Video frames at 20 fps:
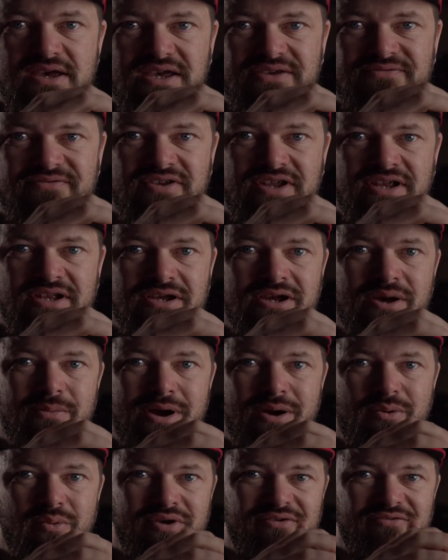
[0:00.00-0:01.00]
If you didn't come
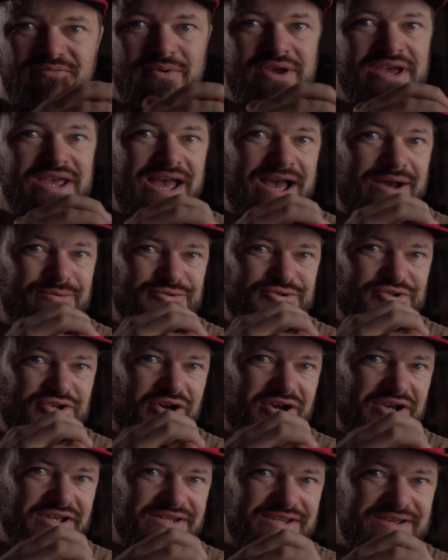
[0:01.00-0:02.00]
out with me
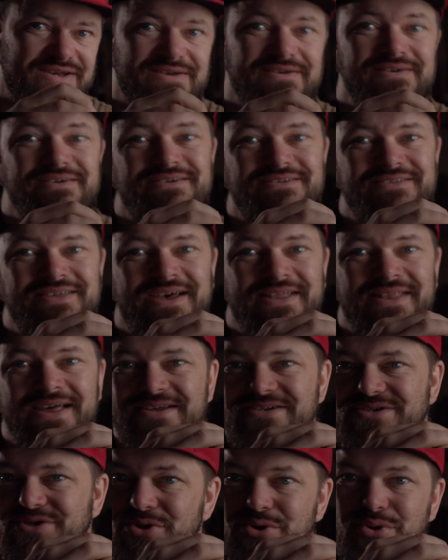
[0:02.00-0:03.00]
outside, then
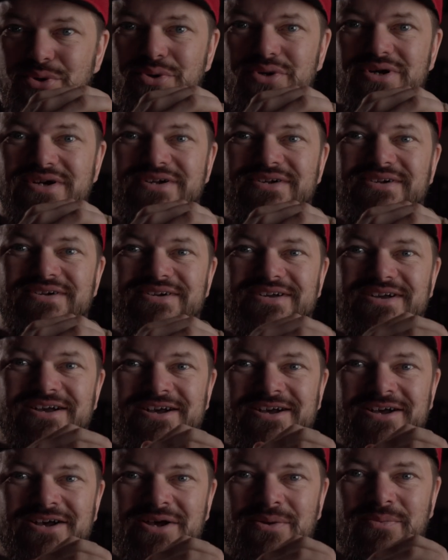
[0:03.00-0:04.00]
that's cool.
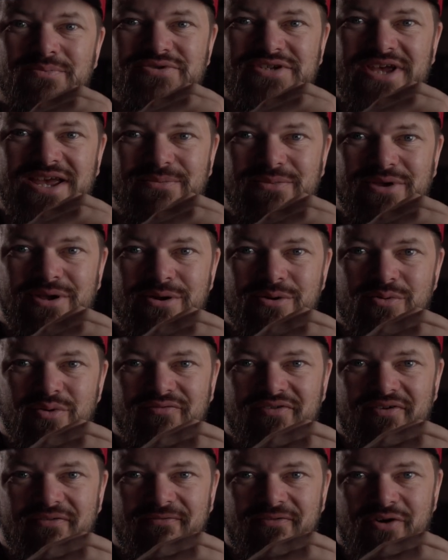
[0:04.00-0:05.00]
Take me along
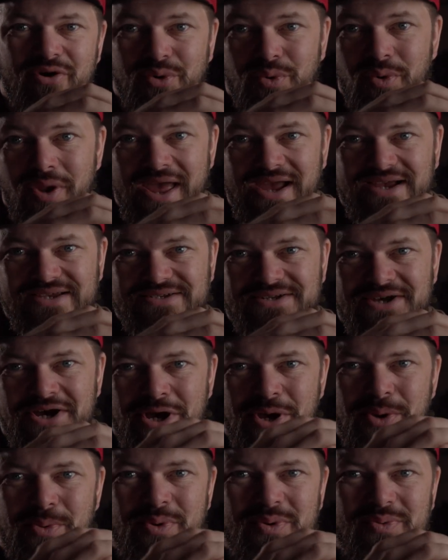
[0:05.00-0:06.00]
with your phone next
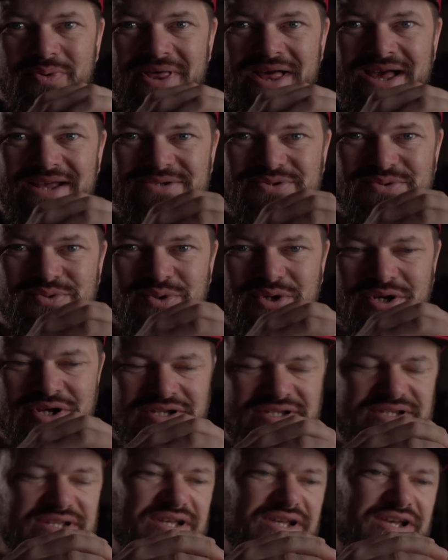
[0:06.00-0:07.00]
time, but that's all
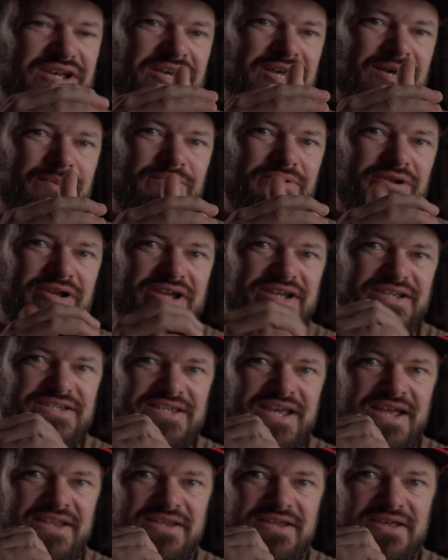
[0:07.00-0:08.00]
good. Like I
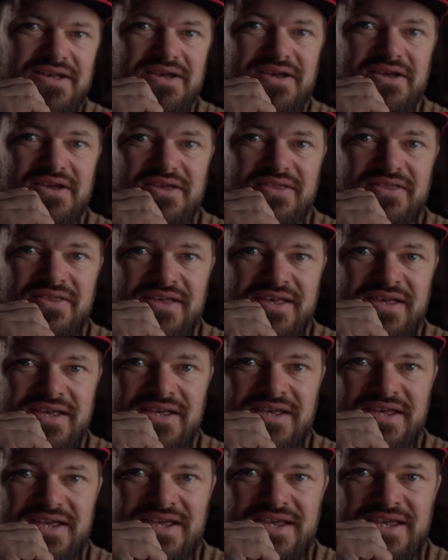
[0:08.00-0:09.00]
said,
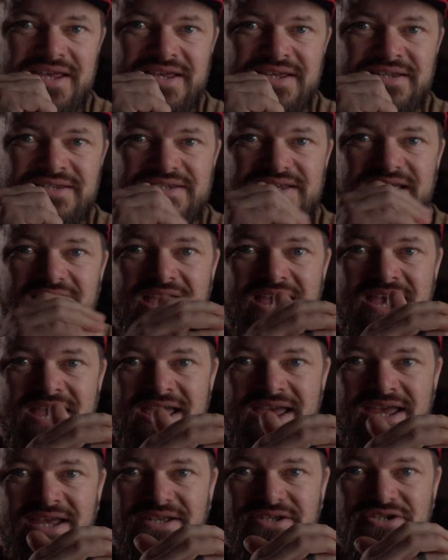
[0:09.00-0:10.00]
there is
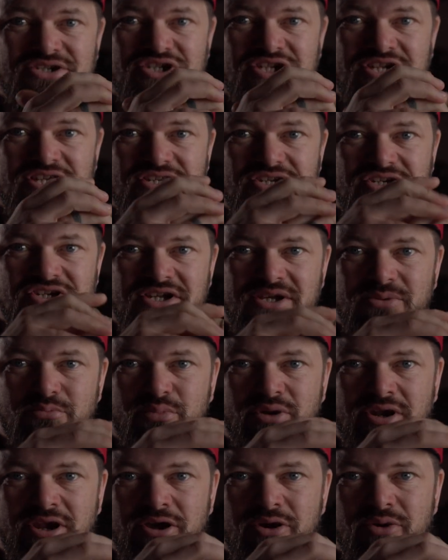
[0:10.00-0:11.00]
a cheat sheet
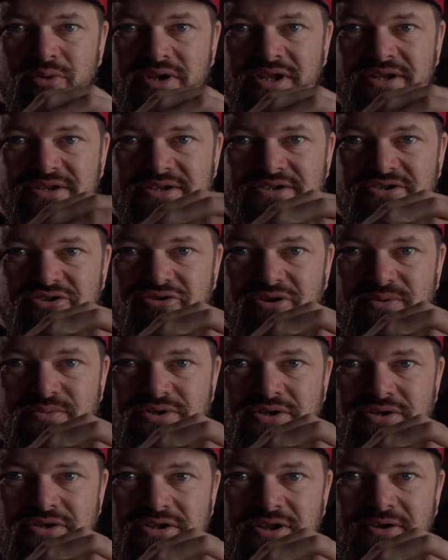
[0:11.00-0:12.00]
below in the
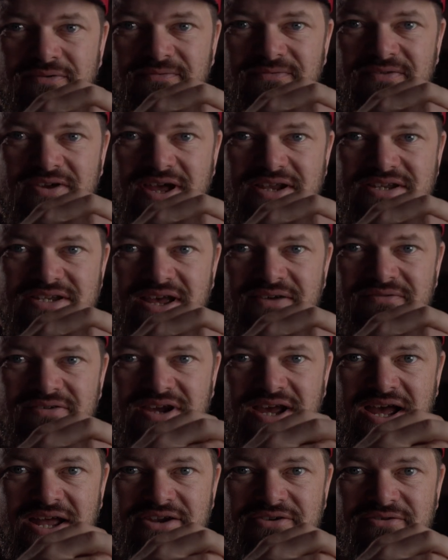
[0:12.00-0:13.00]
description. Don't forget to have a
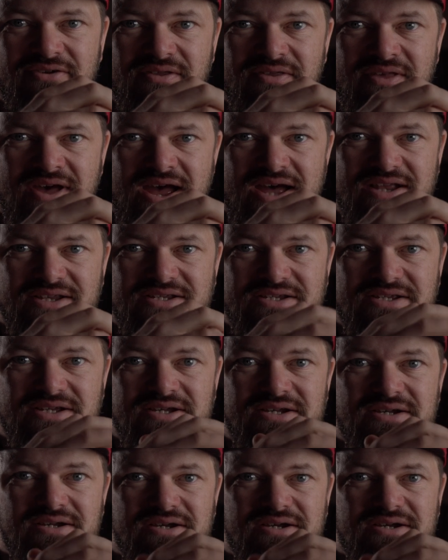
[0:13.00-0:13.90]
gander at that.